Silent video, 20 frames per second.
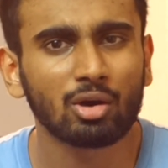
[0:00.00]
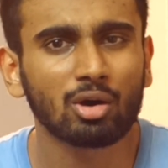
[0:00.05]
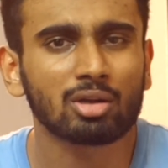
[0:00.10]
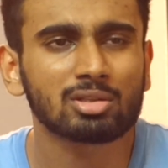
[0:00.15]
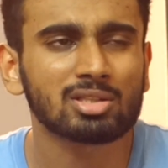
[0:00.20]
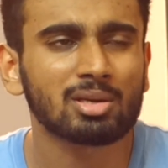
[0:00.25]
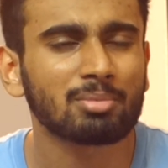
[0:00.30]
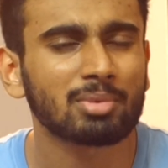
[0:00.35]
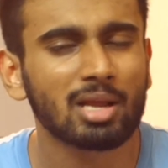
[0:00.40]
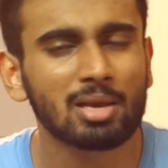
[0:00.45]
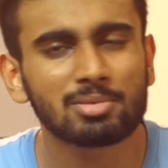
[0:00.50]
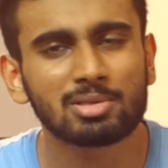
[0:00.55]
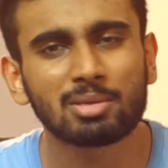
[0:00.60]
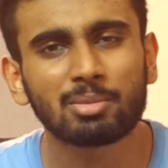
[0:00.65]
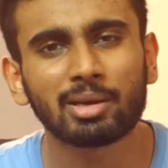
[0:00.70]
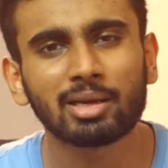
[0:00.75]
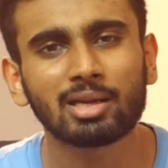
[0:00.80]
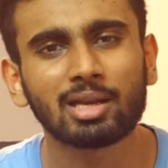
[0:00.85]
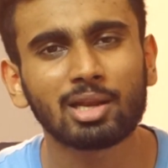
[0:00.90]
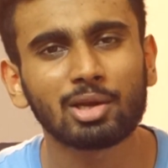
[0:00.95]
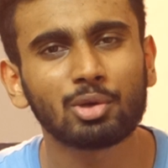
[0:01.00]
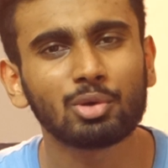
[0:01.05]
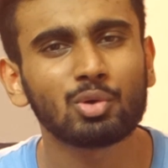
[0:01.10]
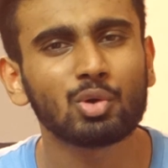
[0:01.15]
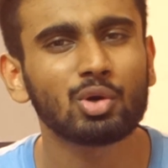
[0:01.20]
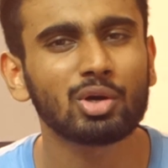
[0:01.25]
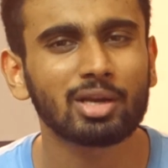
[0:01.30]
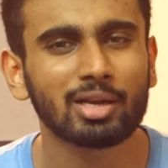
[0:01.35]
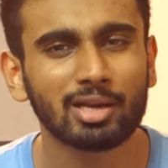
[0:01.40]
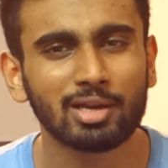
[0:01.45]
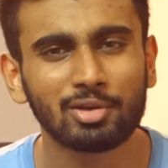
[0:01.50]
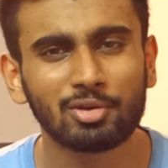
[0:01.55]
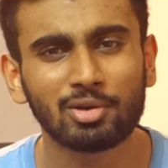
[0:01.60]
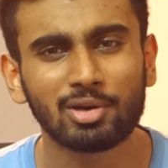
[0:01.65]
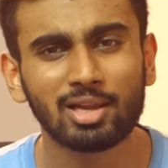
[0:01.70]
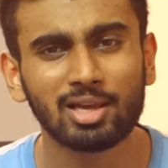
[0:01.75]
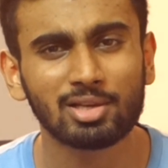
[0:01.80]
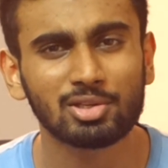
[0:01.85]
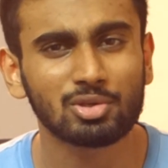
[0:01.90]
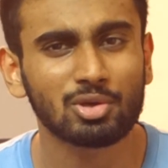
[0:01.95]
Or sometimes he might tell you don't train your
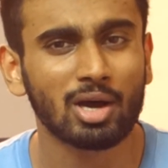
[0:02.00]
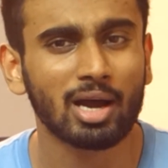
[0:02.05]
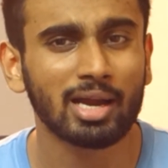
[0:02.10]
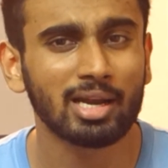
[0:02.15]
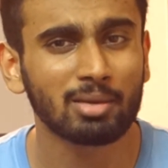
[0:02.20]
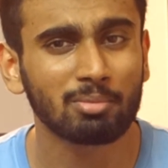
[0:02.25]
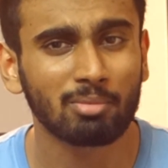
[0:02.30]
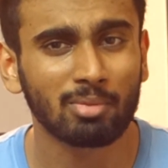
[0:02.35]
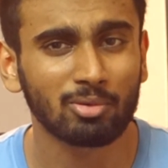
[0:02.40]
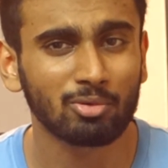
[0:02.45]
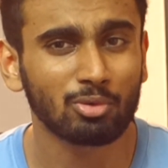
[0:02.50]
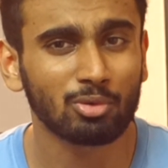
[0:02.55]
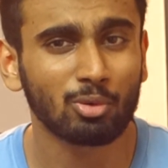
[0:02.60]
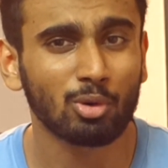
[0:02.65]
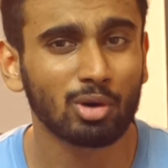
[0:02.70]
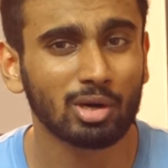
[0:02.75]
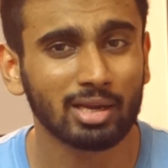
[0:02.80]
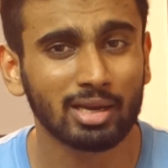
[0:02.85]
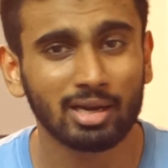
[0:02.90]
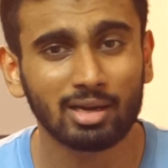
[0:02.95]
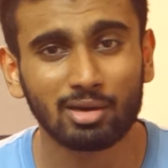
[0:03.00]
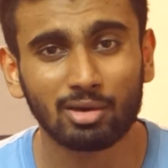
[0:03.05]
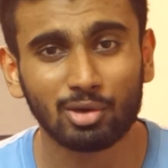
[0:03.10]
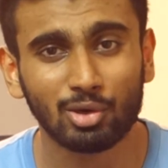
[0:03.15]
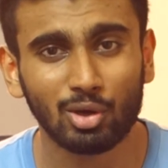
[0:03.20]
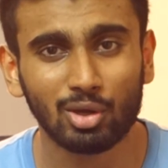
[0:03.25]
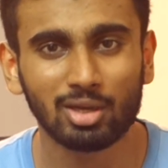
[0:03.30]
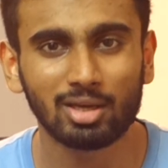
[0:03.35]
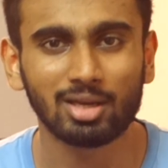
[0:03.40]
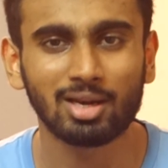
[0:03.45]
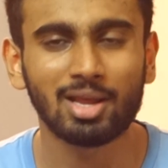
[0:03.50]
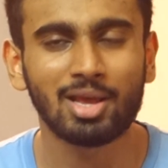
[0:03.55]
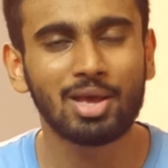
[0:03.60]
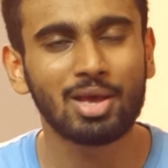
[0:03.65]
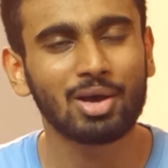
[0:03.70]
legs, your height, you won't get taller.